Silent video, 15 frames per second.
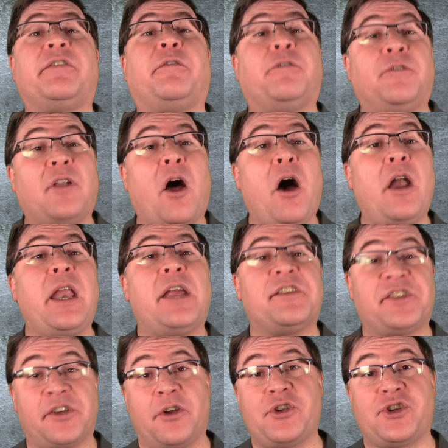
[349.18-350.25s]
flawed
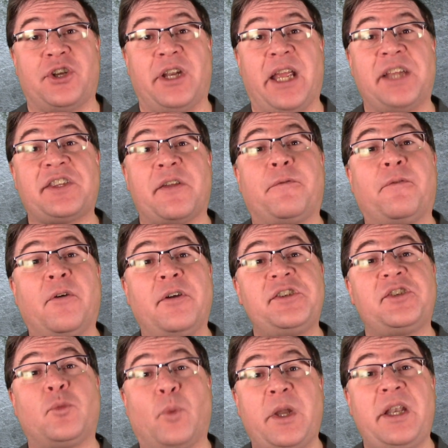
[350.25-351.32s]
assertion is the
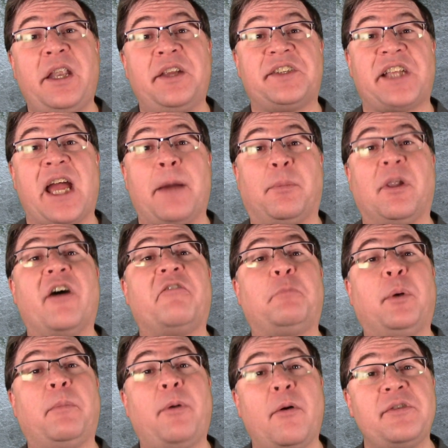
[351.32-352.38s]
first written example of
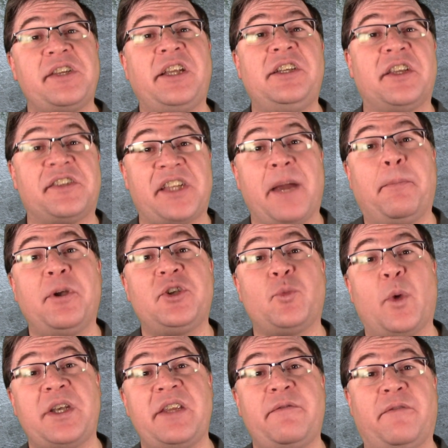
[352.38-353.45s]
proposing December
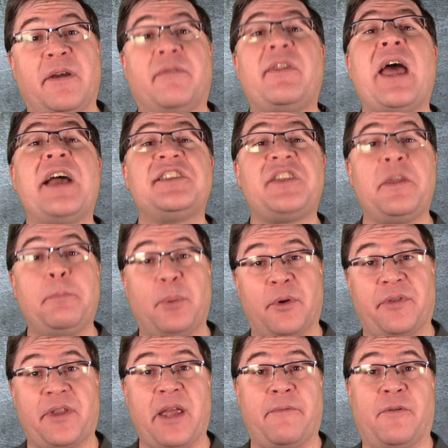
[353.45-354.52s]
25th as the
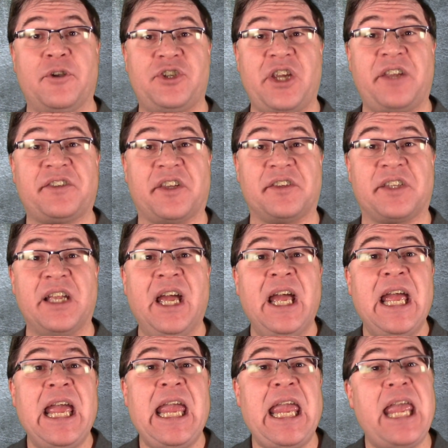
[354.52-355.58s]
birthday for Jesus,
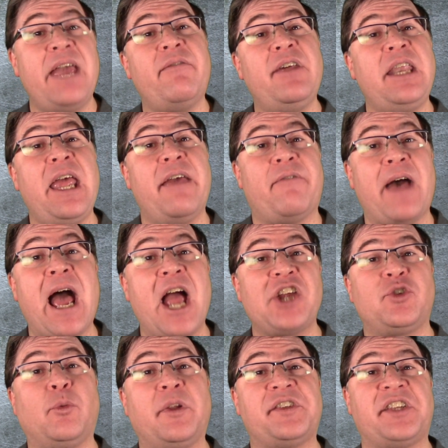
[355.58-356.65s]
even if
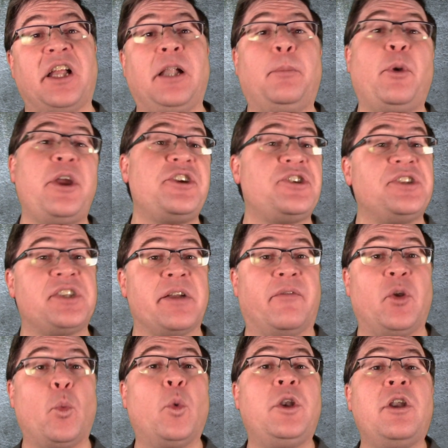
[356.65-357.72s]
actual celebrations of
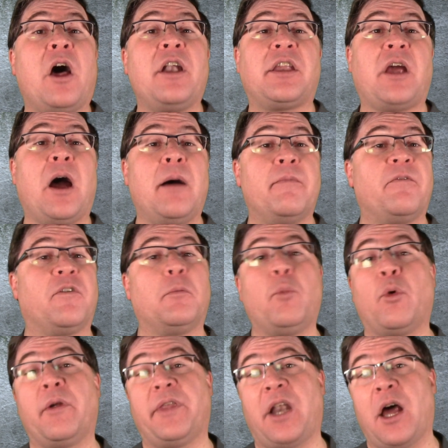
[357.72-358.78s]
it would not come for
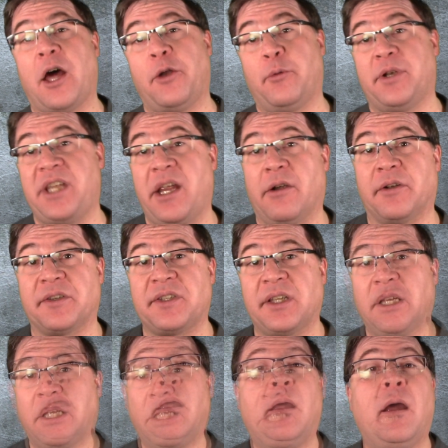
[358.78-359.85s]
more than 100 years.
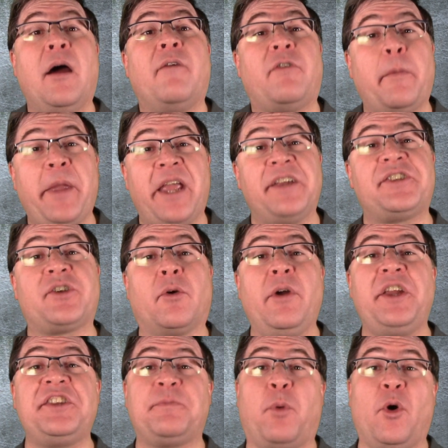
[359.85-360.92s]
From a
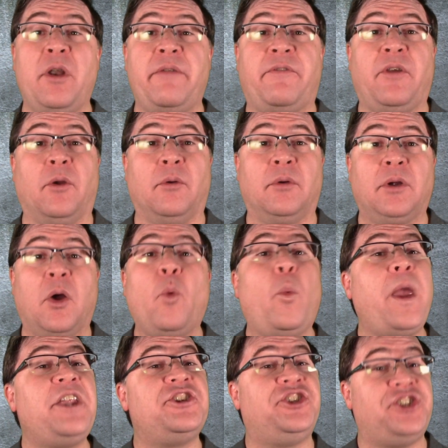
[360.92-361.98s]
historian's point of view,
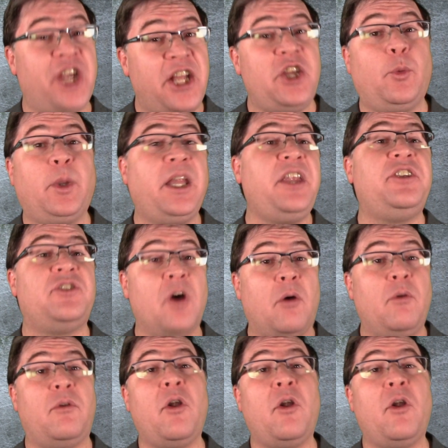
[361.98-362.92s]
we genuinely don't